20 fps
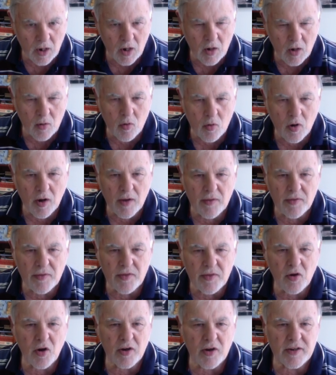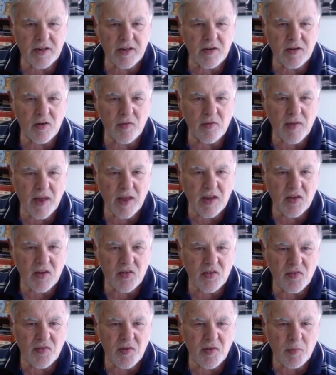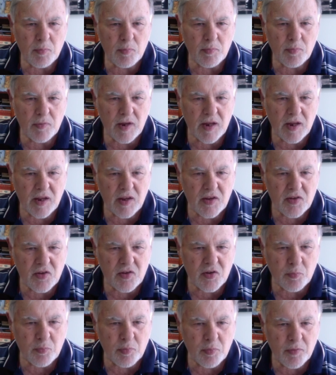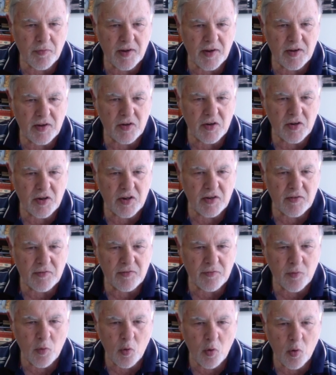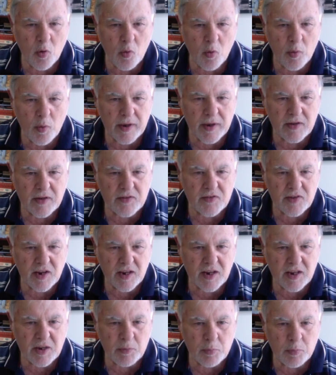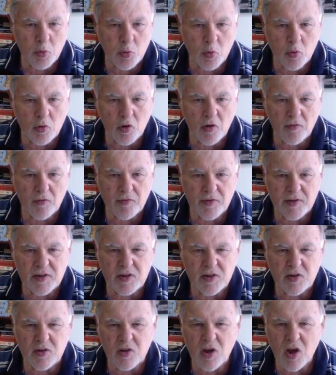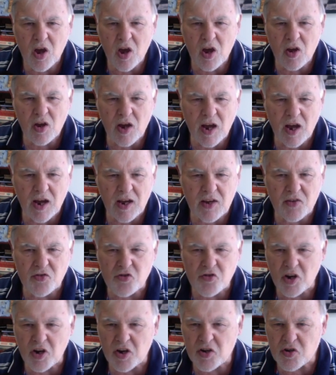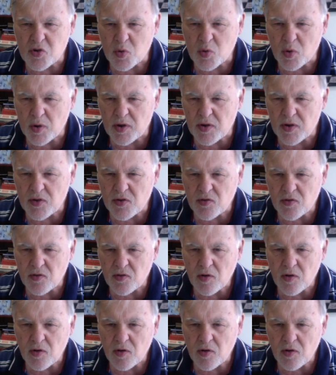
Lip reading: Right. The idea of that is to prevent E4, we could take the pawn off and exchange queens.